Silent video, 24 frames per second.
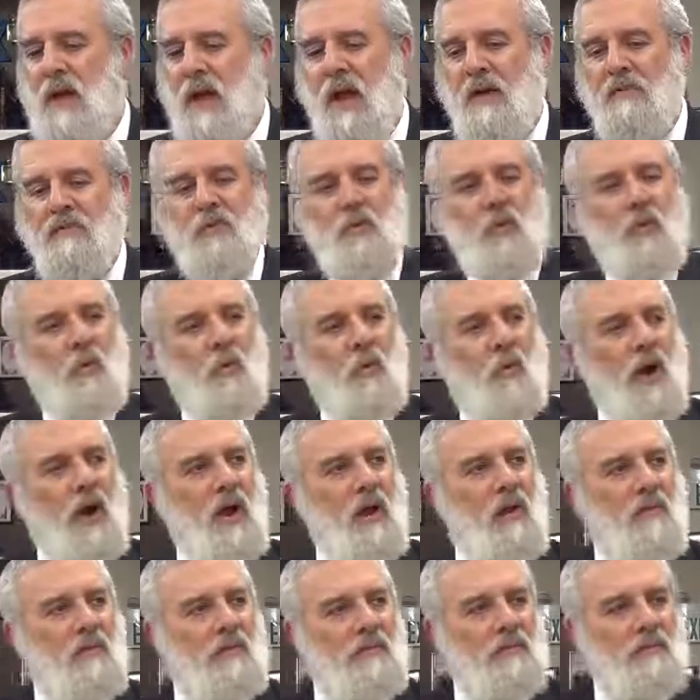After a
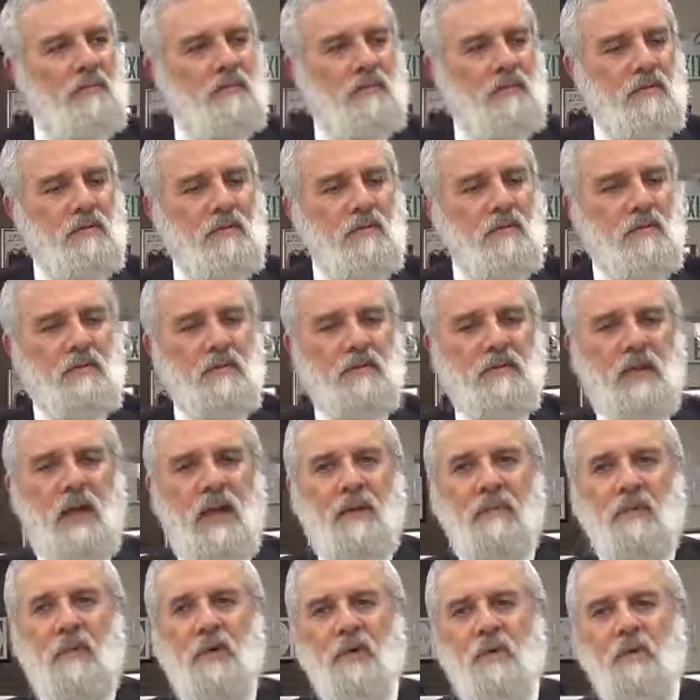while,
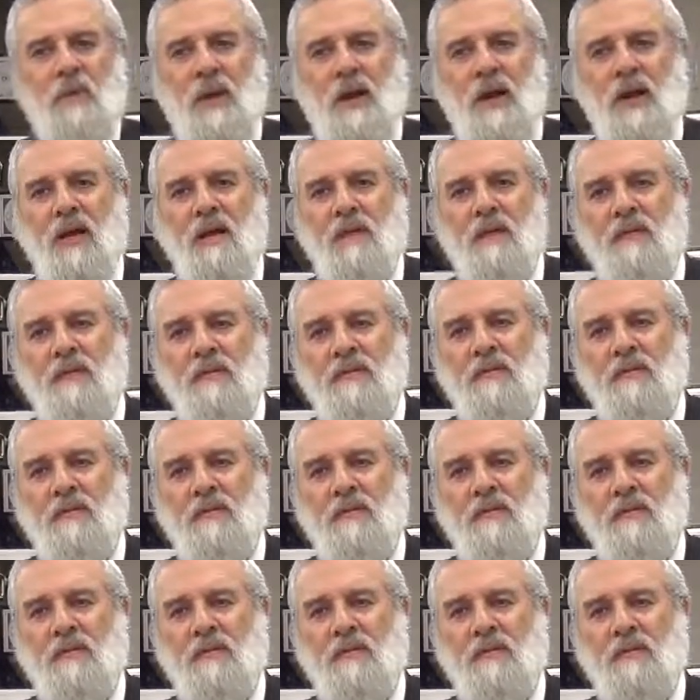time goes by,